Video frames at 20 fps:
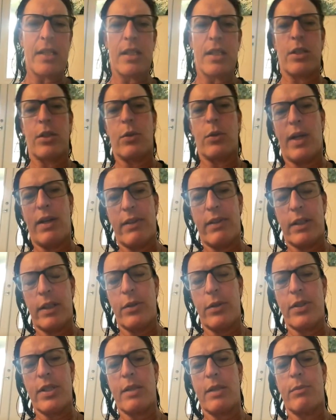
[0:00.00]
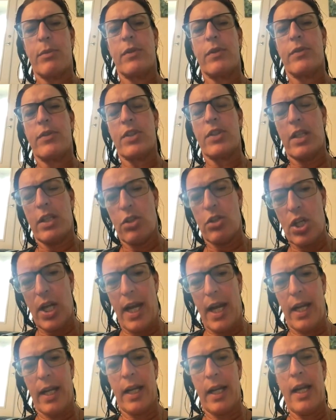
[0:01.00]
and whoever loses moves to the
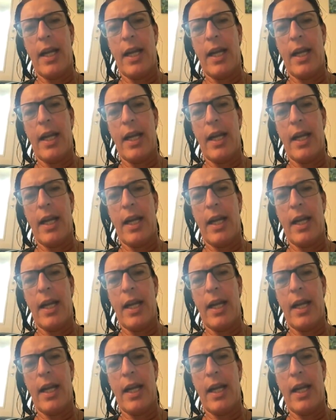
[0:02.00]
jack.